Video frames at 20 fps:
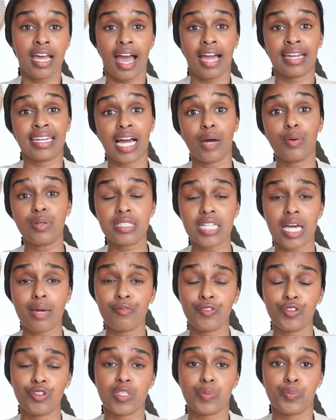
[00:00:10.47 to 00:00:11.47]
and now it's
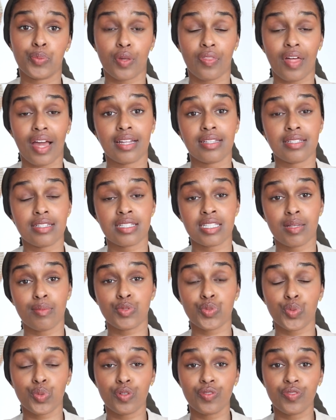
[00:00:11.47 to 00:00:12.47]
time for you to put that into some
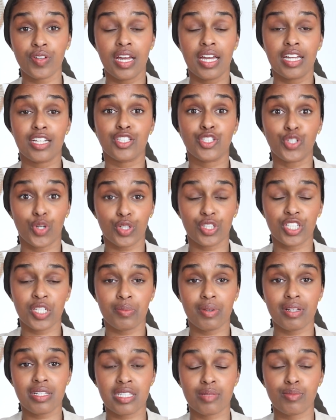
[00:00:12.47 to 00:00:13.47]
sort of document,